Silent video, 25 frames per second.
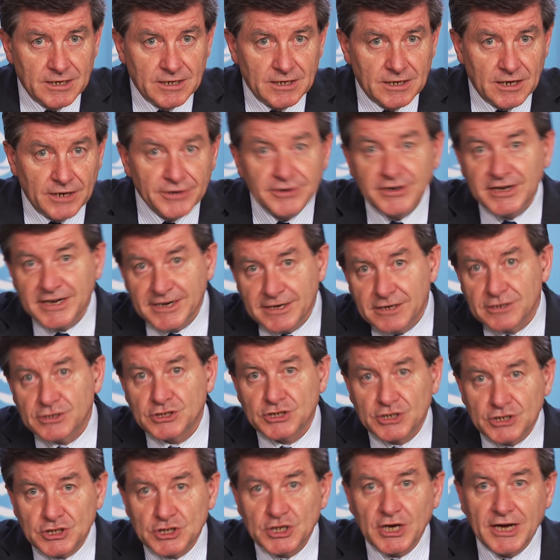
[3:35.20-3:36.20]
And
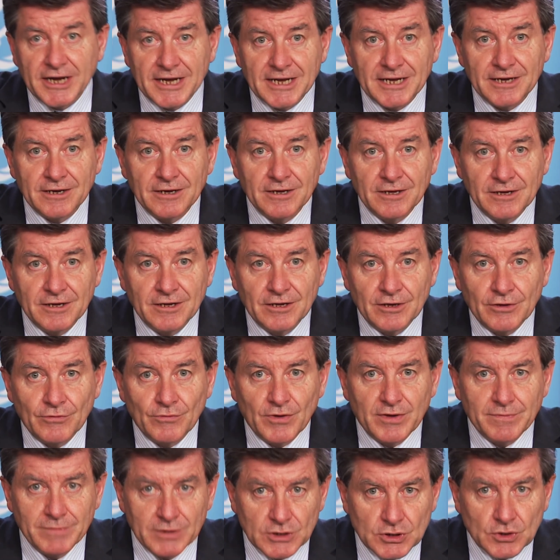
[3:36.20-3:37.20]
needless to say,
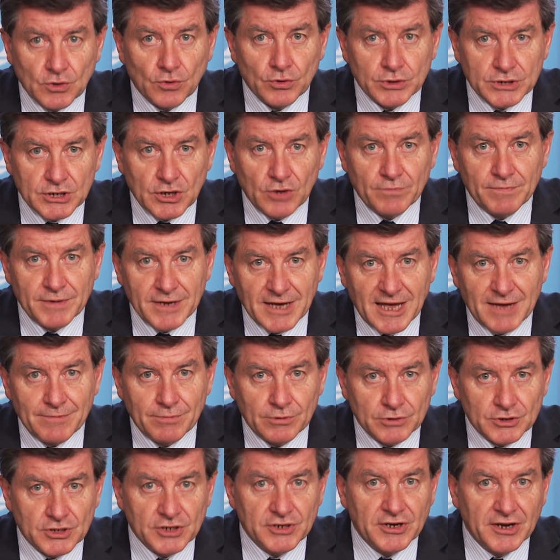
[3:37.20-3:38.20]
we must also be
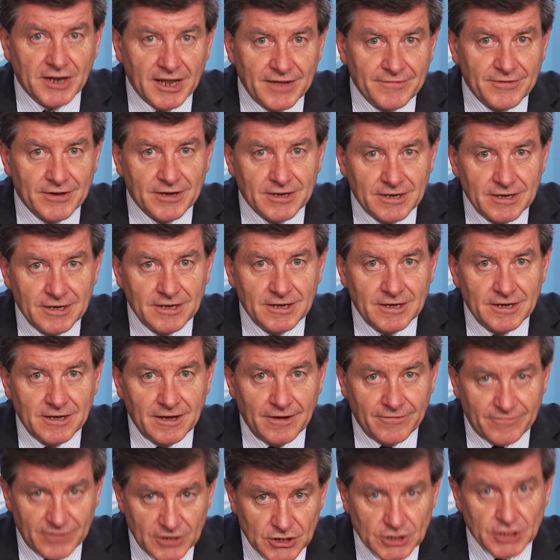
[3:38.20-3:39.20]
able to deliver
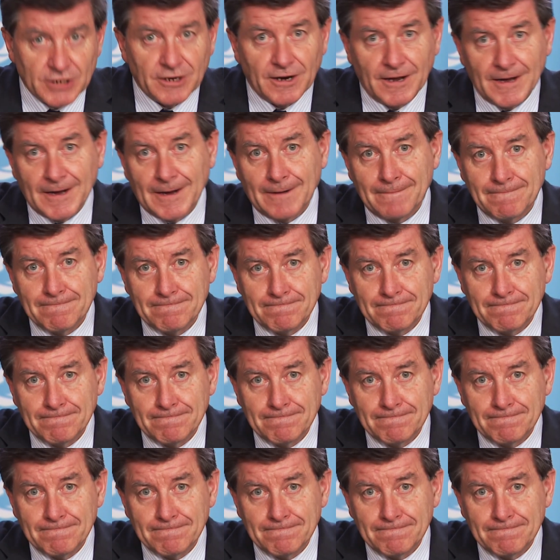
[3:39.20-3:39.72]
efficiently.